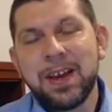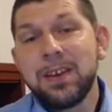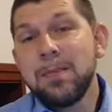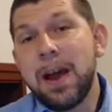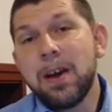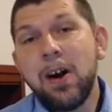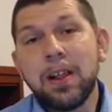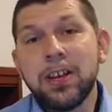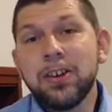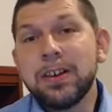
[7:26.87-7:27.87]
You might
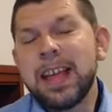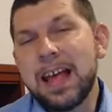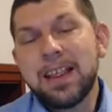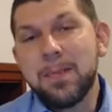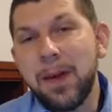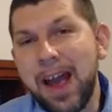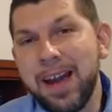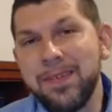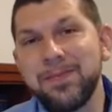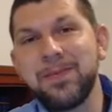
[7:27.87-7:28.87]
call it your daily
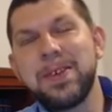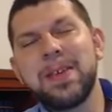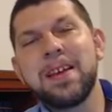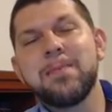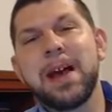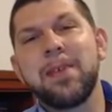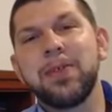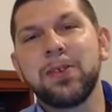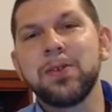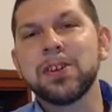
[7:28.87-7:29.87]
bread. When we think about
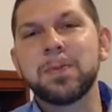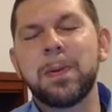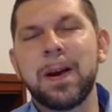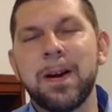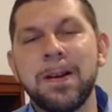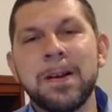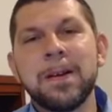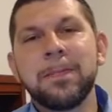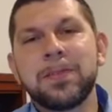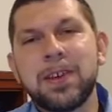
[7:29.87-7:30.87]
the Lord's Prayer,
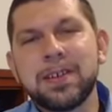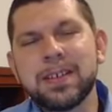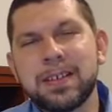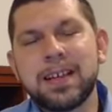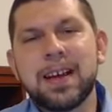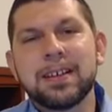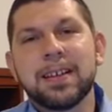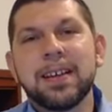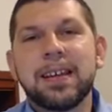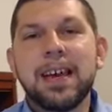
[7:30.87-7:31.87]
Jesus says,
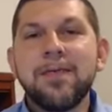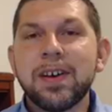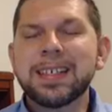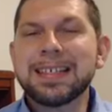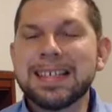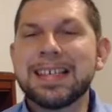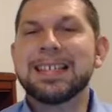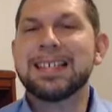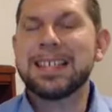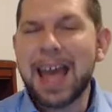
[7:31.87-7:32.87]
"Give us
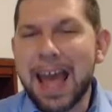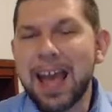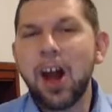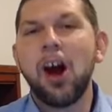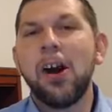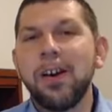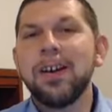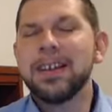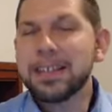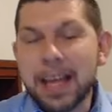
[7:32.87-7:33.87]
this day
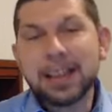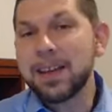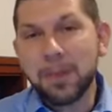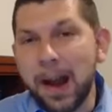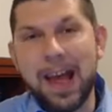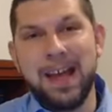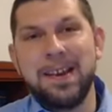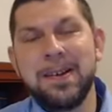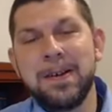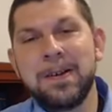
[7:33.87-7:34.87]
our daily
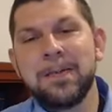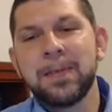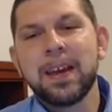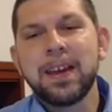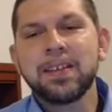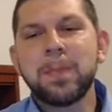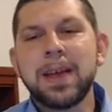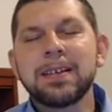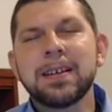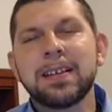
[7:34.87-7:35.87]
bread." He's
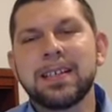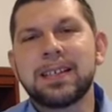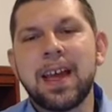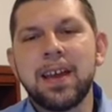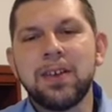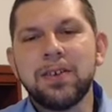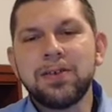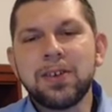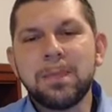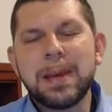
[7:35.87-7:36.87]
basically saying you
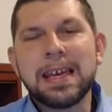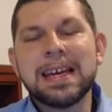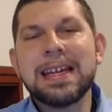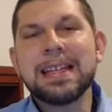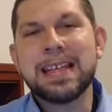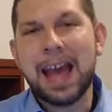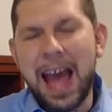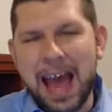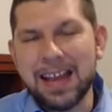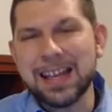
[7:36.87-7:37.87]
should be
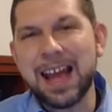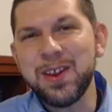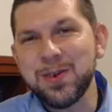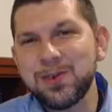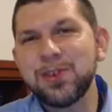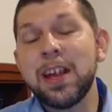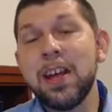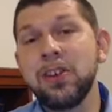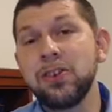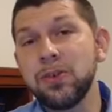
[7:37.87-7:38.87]
content and you should
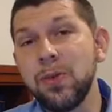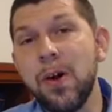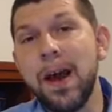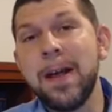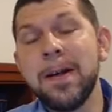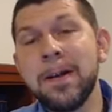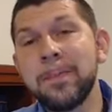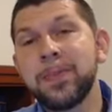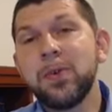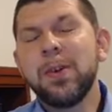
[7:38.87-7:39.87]
enjoy
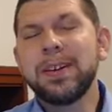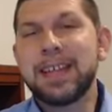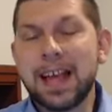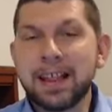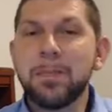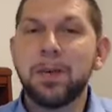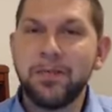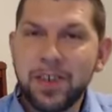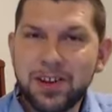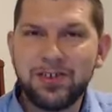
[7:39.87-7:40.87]
your daily
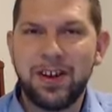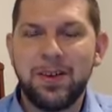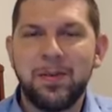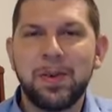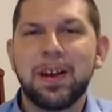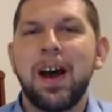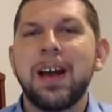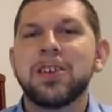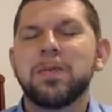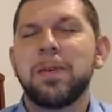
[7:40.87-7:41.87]
provision, what
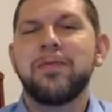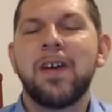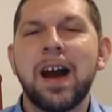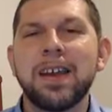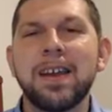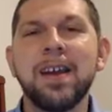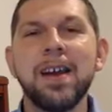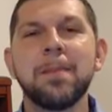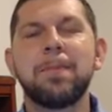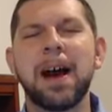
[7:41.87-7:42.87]
God has provided
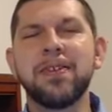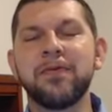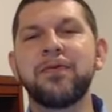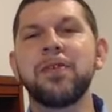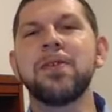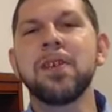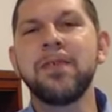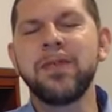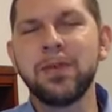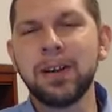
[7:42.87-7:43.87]
by the fruit
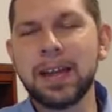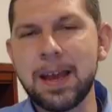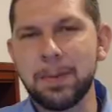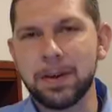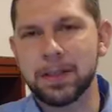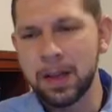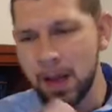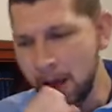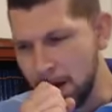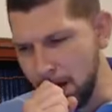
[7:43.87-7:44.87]
of your labors
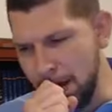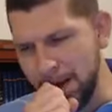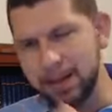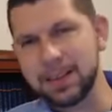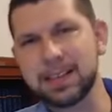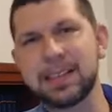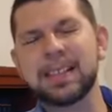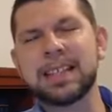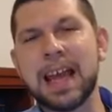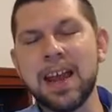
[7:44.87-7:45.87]
to
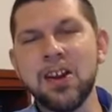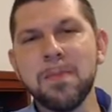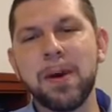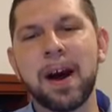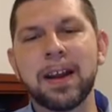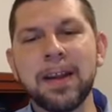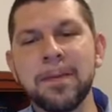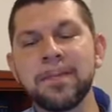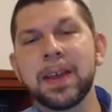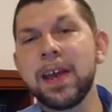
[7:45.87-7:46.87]
sustain your body.
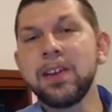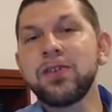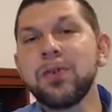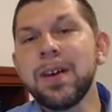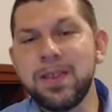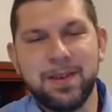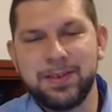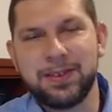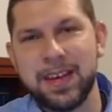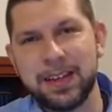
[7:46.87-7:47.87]
Enjoy
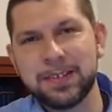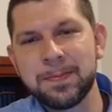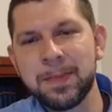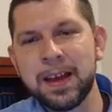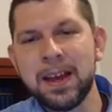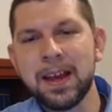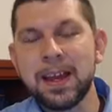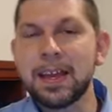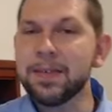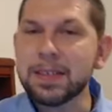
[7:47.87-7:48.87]
those things.
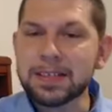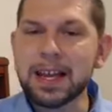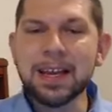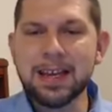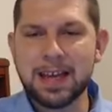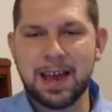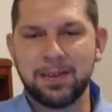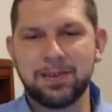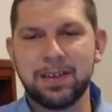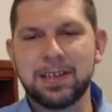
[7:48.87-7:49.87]
He gives a second
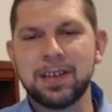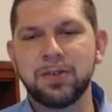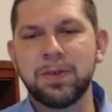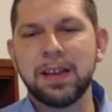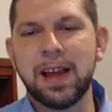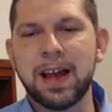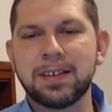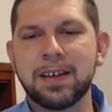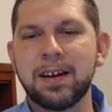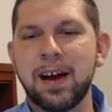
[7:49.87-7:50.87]
counsel. He says, realize
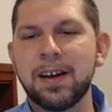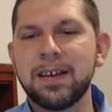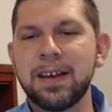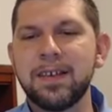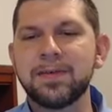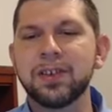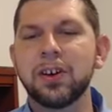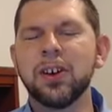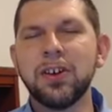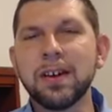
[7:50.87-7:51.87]
that God gives
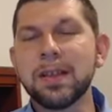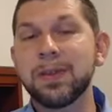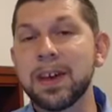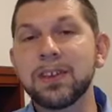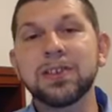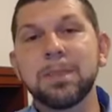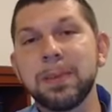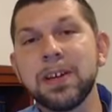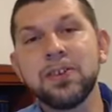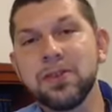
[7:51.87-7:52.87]
good things to
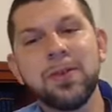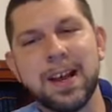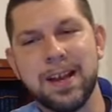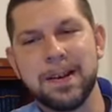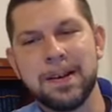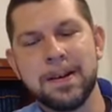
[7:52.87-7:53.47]
be enjoyed.